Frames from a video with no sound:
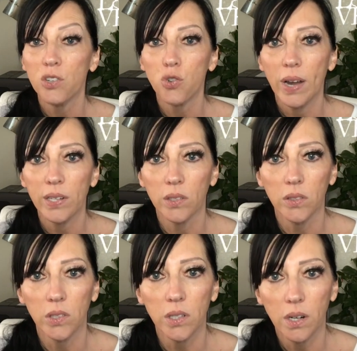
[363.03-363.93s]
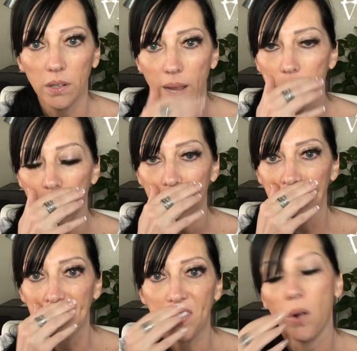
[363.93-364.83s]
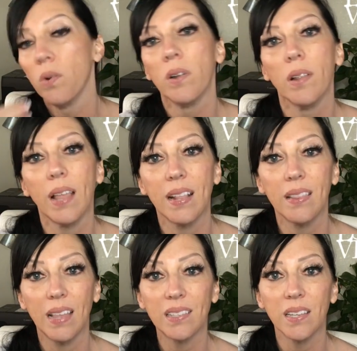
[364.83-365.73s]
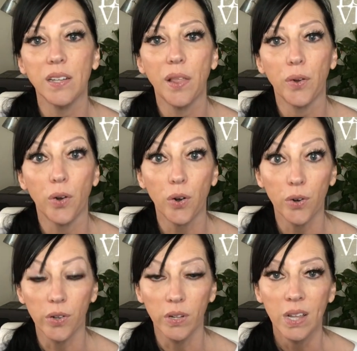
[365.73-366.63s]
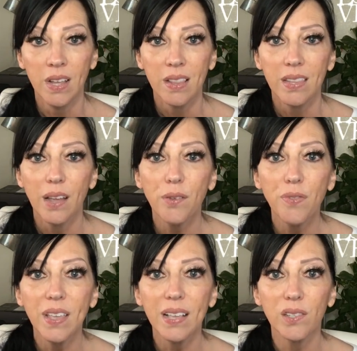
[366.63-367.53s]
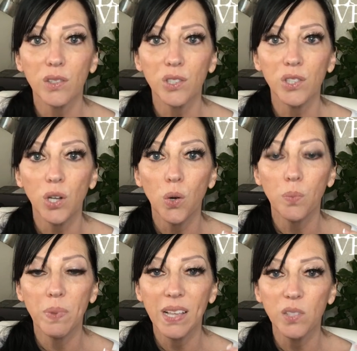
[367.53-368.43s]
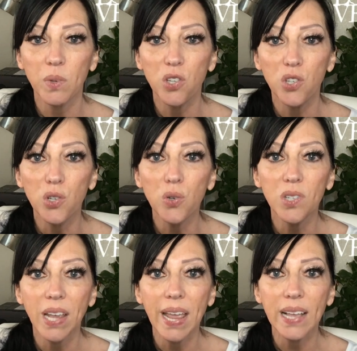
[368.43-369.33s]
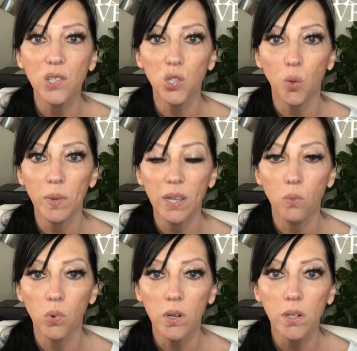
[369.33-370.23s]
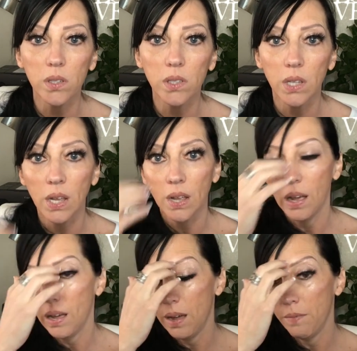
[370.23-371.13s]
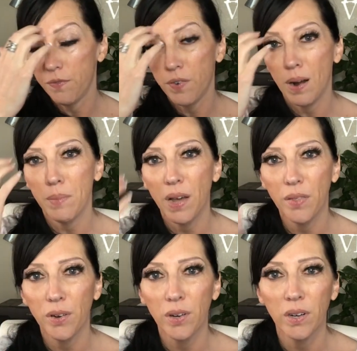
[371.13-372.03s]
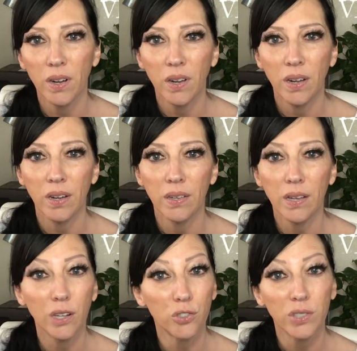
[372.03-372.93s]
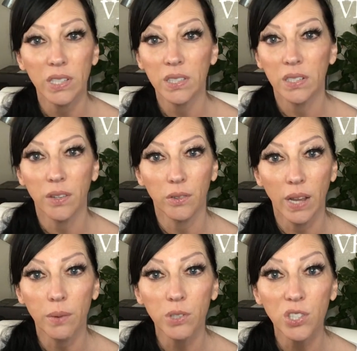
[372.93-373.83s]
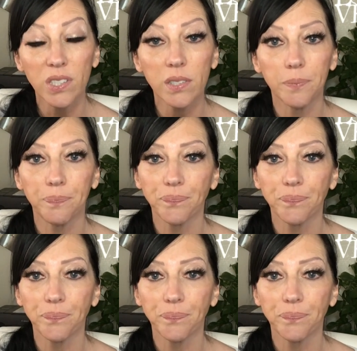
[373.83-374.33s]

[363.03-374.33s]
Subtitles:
trying to learn our language, don't, like, that's another hurdle. The other thing is because we do take so many words from other countries and other languages,